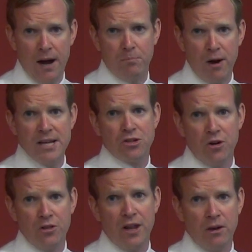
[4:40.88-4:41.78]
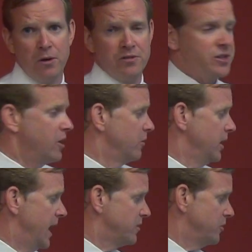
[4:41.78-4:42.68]
price growth like we've seen over the
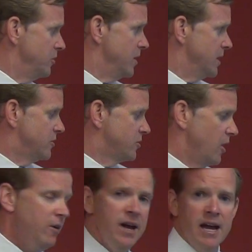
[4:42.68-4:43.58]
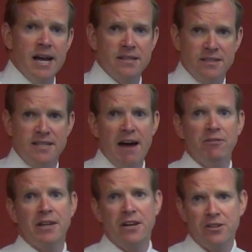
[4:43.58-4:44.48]
last few years. So it's
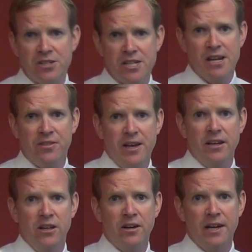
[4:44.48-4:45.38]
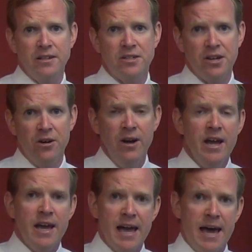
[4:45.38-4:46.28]
definitely an interesting thing to look into,
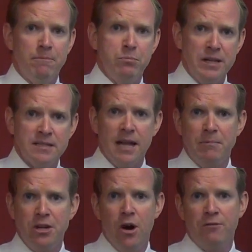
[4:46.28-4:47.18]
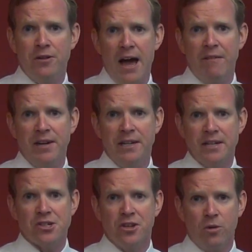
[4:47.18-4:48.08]
and please let me know if you have any
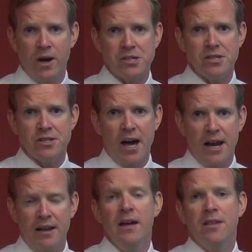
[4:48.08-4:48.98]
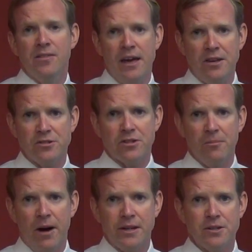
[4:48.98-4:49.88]
additional questions on it. Thank you so
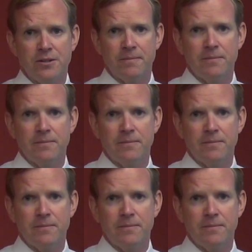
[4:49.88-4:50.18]
much.